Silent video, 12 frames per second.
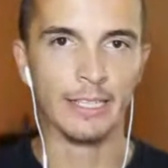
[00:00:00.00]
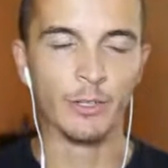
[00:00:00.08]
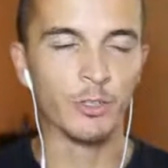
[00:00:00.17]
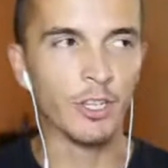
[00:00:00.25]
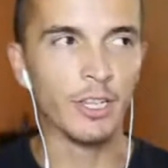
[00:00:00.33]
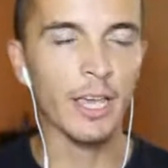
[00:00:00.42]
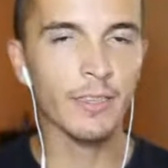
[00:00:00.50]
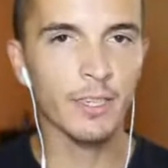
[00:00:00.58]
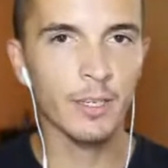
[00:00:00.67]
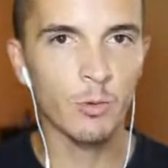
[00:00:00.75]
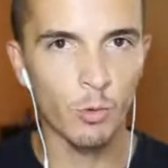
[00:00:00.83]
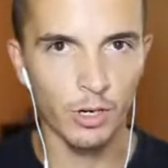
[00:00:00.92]
There's
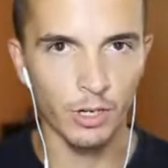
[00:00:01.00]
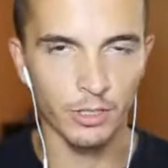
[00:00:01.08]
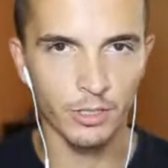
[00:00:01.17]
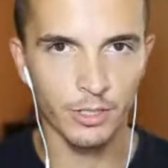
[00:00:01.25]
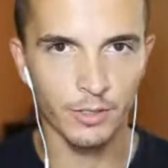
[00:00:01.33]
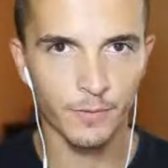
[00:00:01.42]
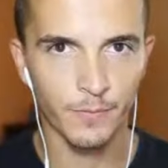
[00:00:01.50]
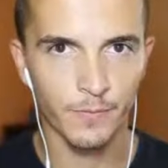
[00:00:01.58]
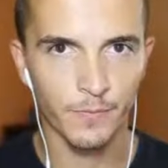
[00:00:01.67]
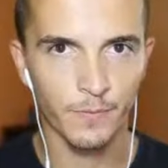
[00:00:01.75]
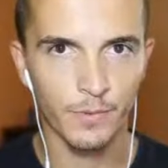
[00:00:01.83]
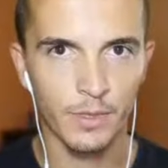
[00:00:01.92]
nothing worse
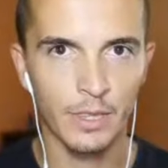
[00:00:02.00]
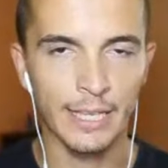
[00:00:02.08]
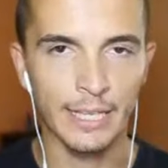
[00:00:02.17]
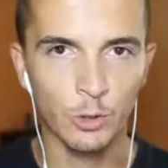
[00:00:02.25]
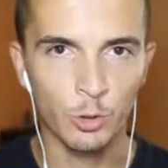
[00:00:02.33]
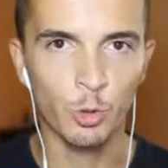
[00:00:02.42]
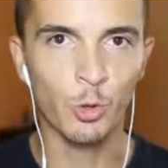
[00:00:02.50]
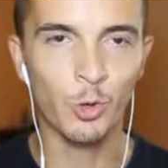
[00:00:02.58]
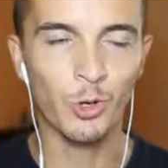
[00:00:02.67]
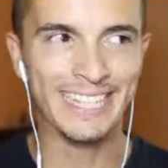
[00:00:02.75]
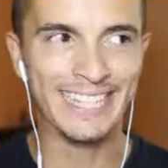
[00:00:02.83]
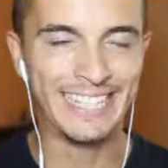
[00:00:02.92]
than
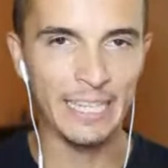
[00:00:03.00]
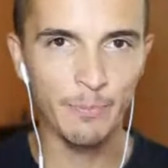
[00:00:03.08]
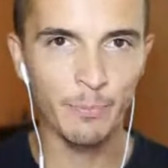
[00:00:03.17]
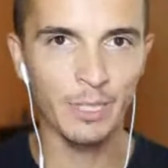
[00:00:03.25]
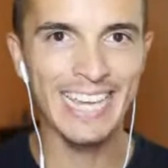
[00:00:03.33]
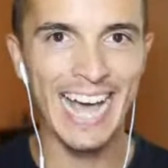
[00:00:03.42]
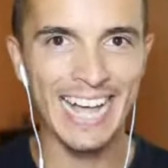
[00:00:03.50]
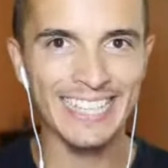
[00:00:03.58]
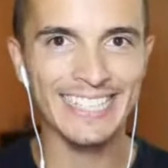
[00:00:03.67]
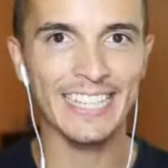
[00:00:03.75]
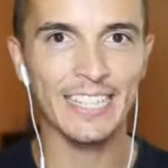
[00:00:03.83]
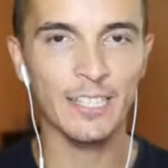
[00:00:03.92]
two deeply
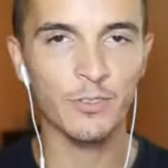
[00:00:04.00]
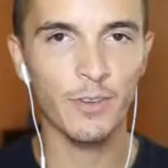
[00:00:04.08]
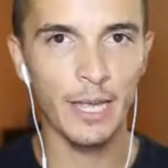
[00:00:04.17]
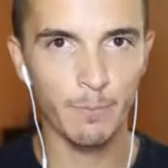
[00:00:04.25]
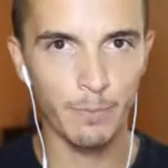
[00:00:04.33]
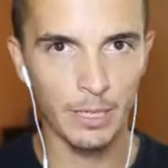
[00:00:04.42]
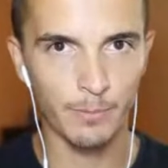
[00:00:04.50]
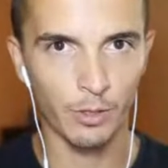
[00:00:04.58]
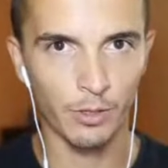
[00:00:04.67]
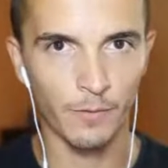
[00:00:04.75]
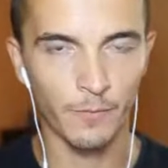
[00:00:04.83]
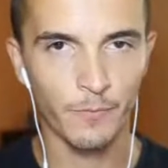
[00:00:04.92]
unsatisfied
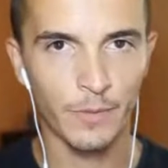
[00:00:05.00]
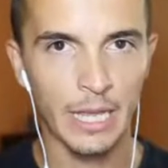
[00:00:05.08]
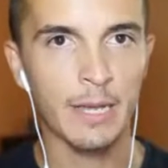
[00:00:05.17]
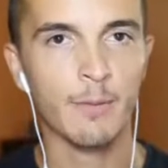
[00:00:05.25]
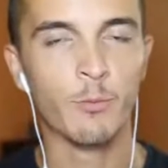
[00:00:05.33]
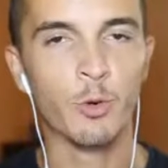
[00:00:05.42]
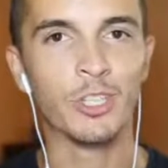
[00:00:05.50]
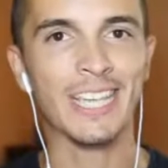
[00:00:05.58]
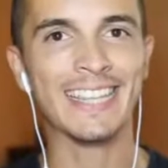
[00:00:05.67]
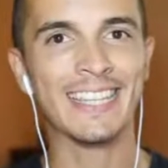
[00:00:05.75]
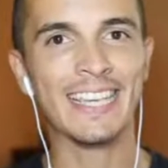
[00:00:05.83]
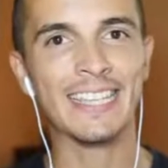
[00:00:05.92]
people
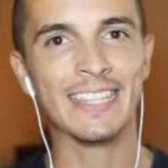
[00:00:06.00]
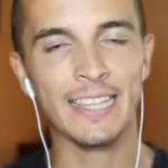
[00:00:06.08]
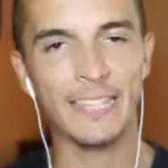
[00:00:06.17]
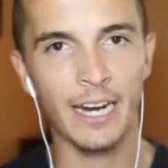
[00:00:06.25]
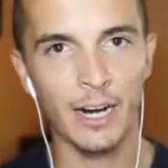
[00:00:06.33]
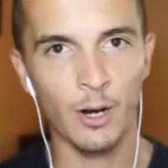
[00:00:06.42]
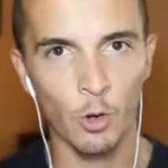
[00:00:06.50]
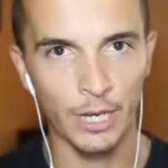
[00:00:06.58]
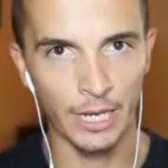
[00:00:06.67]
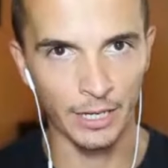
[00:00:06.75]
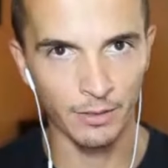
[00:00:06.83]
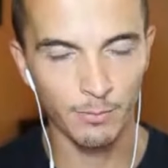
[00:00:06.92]
pretending that they are
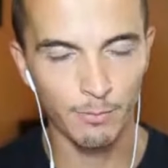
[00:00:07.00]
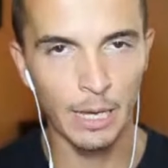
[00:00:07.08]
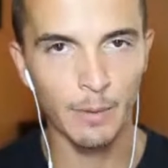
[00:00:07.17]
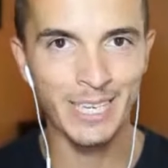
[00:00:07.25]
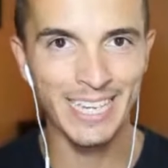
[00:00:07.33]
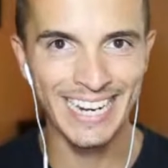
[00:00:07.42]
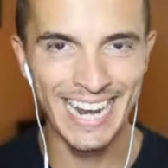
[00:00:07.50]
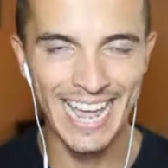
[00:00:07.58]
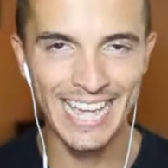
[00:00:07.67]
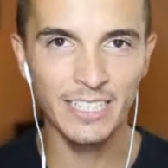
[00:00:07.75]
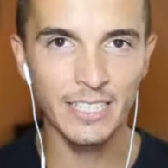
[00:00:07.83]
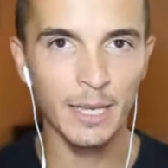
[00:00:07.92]
okay by being
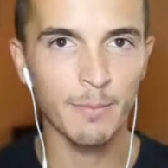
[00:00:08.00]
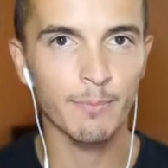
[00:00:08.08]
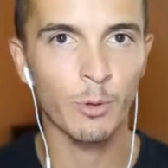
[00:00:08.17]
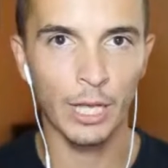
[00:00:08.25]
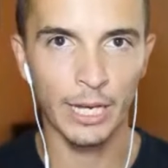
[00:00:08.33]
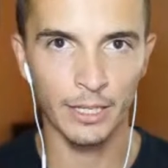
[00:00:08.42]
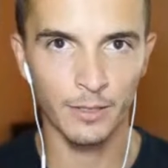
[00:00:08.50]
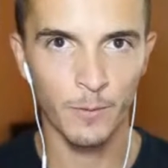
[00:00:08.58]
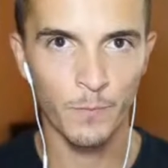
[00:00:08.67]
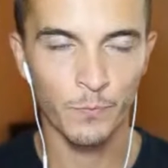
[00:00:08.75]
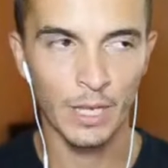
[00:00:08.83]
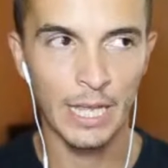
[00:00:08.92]
nice and polite
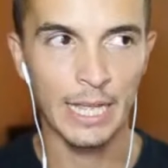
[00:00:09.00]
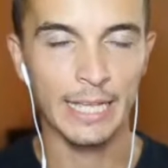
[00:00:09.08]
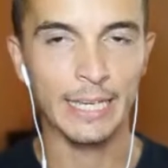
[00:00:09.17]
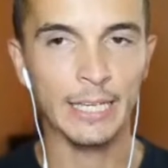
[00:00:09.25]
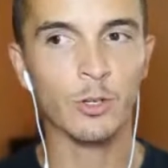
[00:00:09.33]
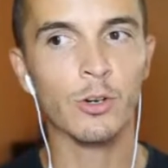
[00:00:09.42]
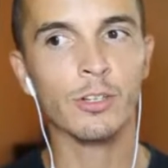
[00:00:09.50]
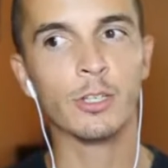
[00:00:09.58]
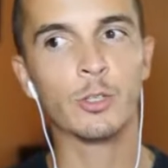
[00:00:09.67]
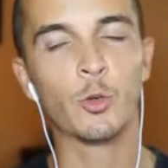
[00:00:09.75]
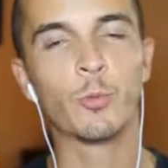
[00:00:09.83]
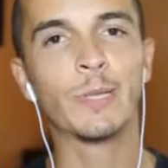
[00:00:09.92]
in
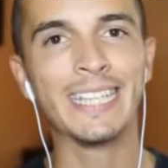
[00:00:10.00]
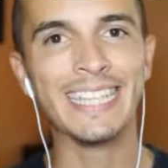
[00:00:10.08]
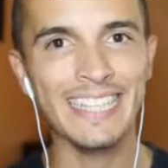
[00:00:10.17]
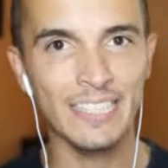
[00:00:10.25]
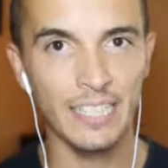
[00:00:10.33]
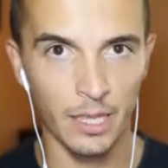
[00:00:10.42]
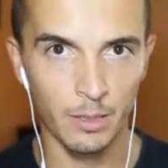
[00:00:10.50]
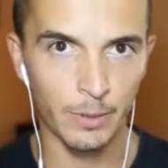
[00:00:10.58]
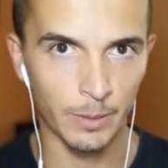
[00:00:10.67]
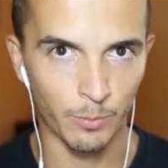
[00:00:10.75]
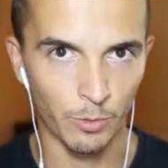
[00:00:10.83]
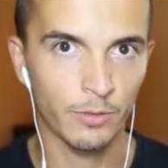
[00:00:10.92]
order to please the other
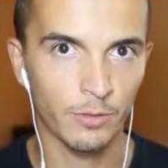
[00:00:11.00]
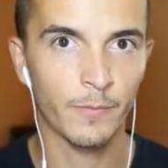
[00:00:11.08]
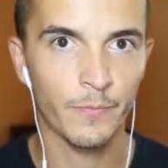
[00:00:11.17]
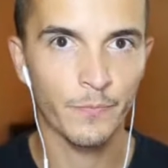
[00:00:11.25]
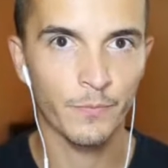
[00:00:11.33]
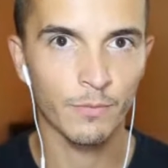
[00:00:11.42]
people.